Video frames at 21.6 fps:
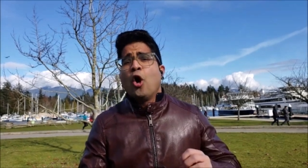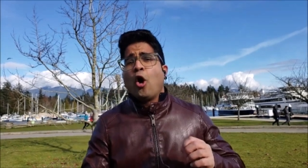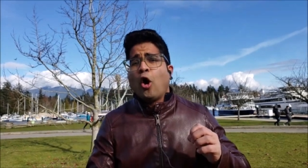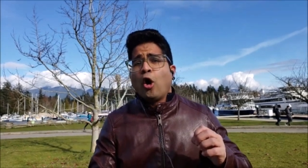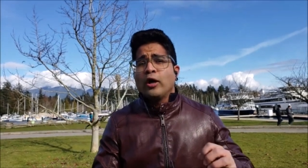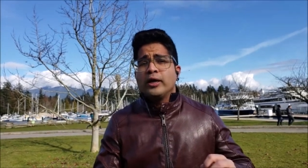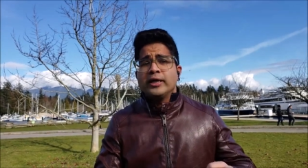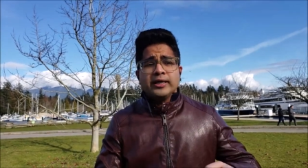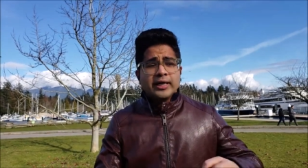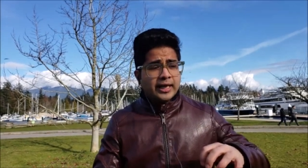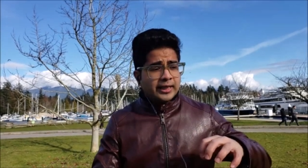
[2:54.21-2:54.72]

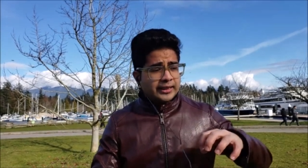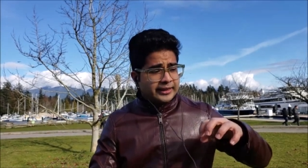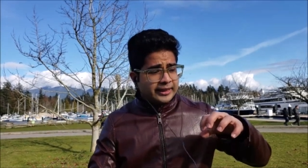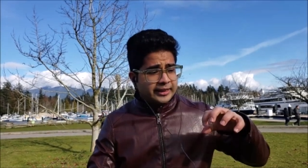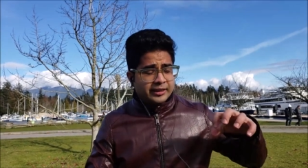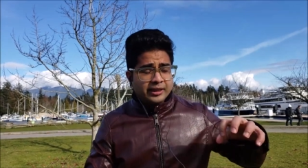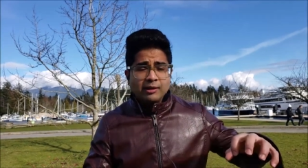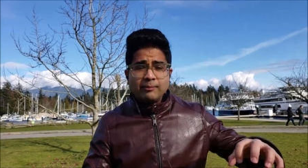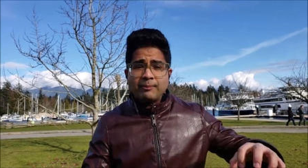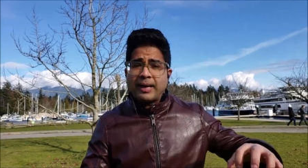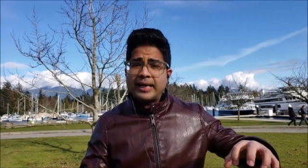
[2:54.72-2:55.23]
on
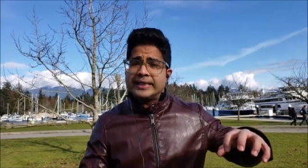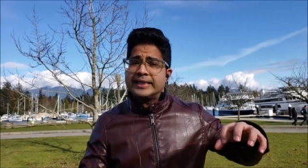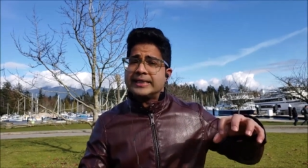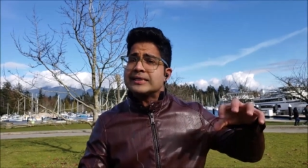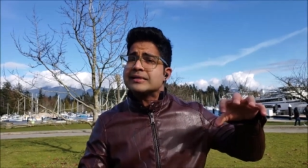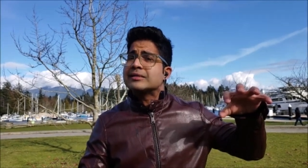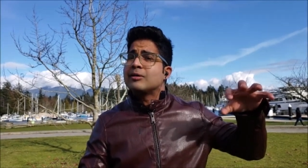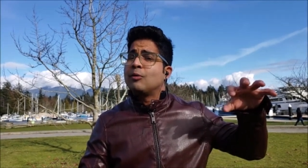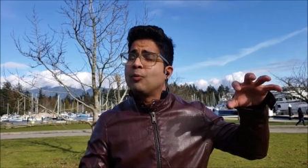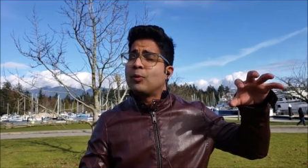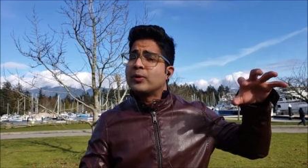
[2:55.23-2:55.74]
determining
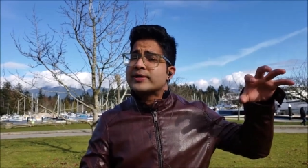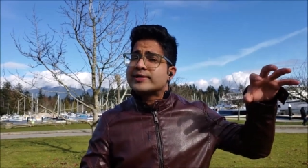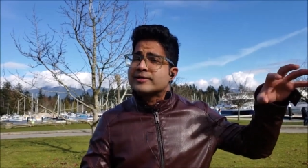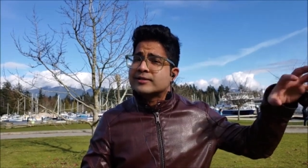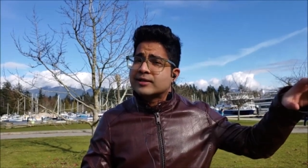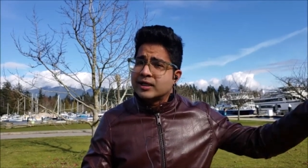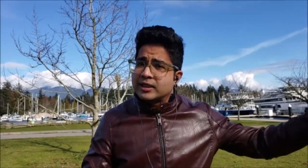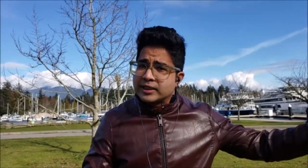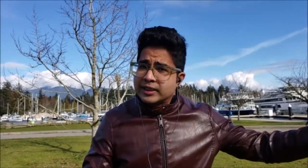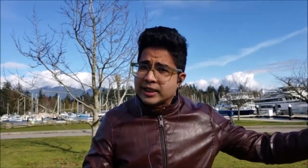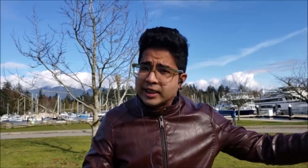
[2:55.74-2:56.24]
someone's
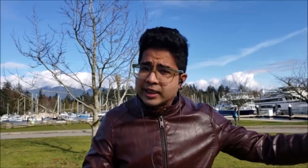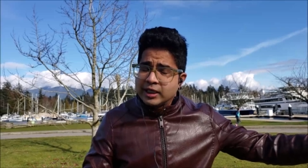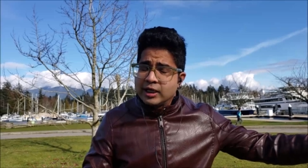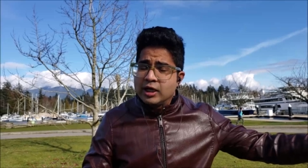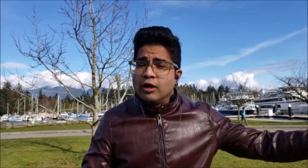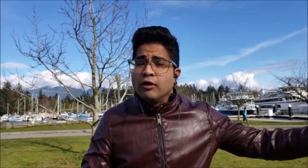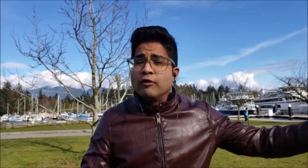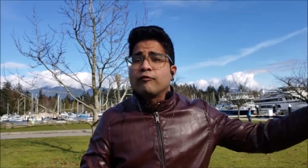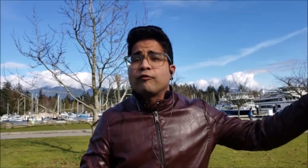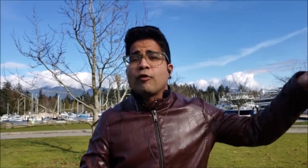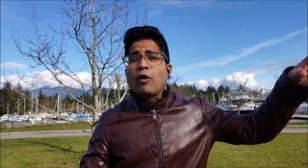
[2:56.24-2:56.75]
career
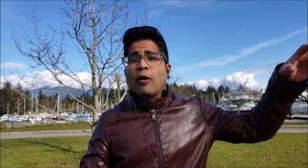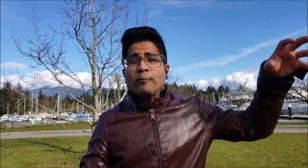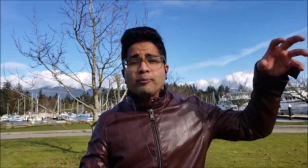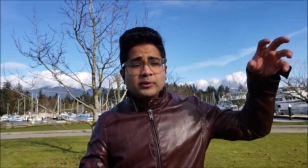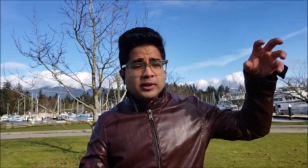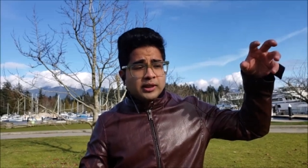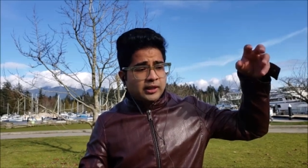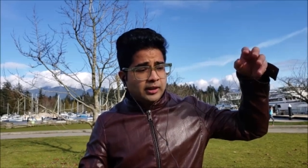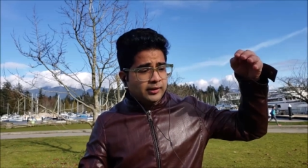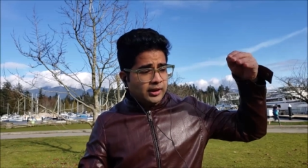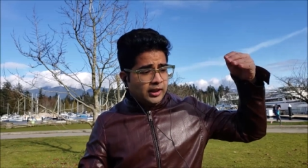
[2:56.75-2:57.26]
from
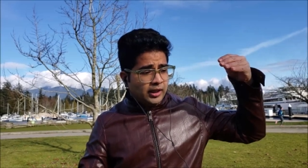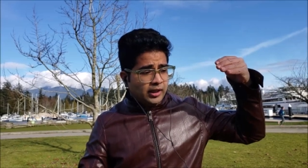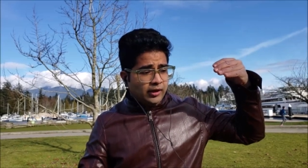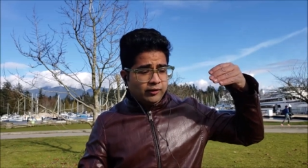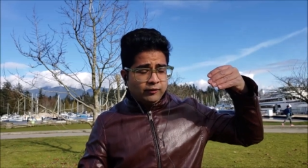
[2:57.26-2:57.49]
the